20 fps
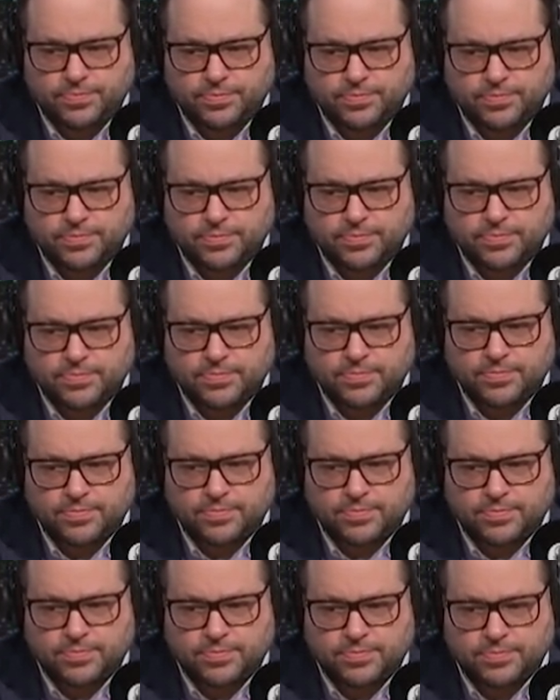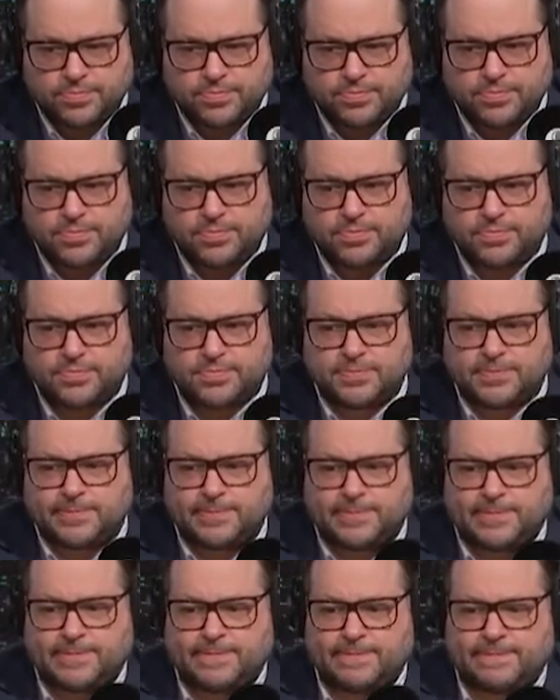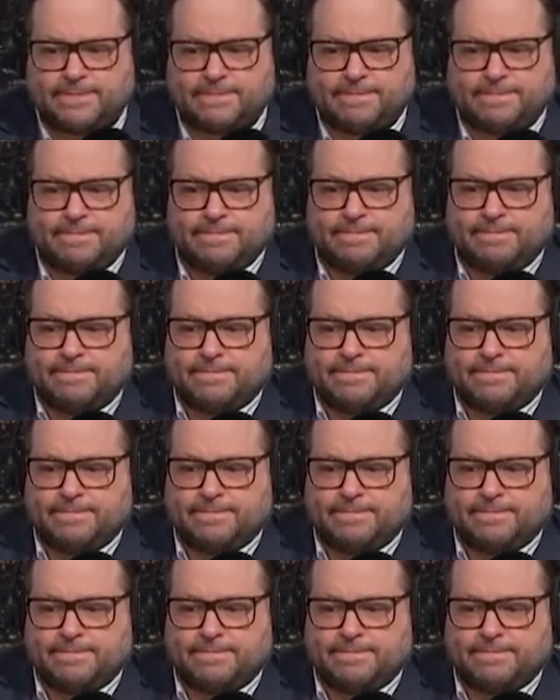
The person shown says nothing.